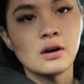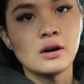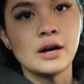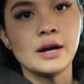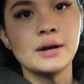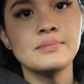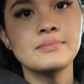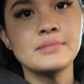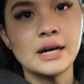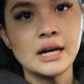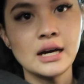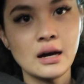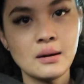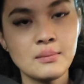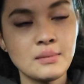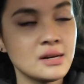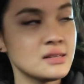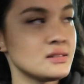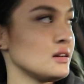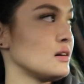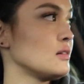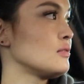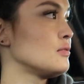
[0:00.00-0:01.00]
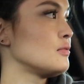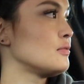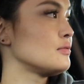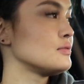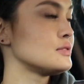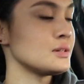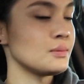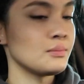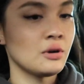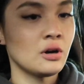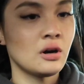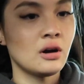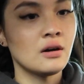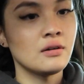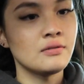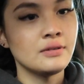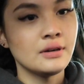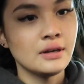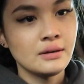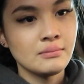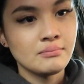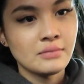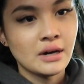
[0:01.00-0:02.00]
All right, I got myself some
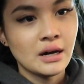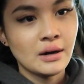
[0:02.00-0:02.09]
coffee.